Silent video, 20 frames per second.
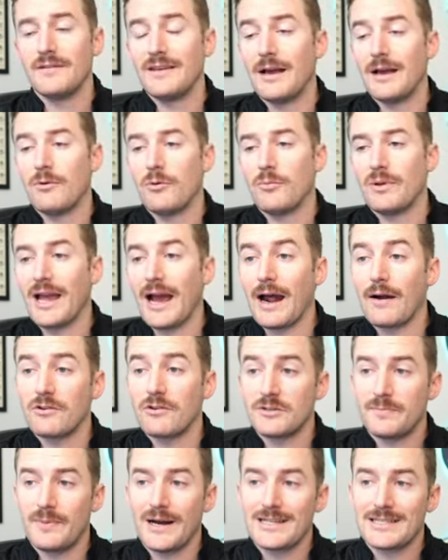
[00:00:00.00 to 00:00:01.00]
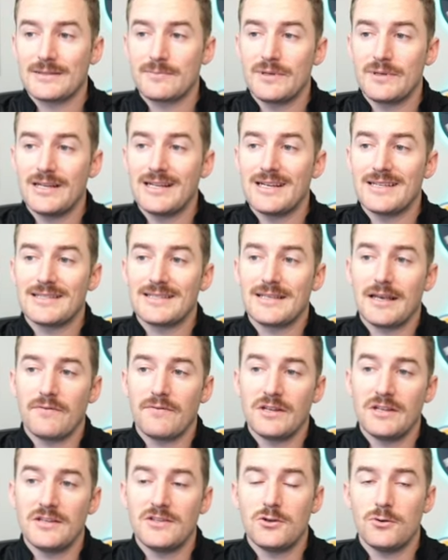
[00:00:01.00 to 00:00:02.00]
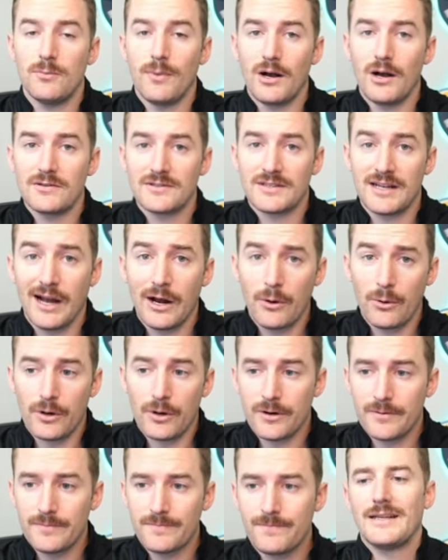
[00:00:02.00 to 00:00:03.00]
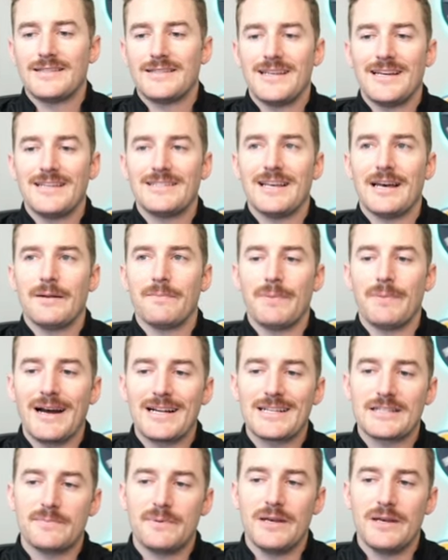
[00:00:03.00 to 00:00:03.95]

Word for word: The MLB average bat speed is 72 miles an hour. It states that bat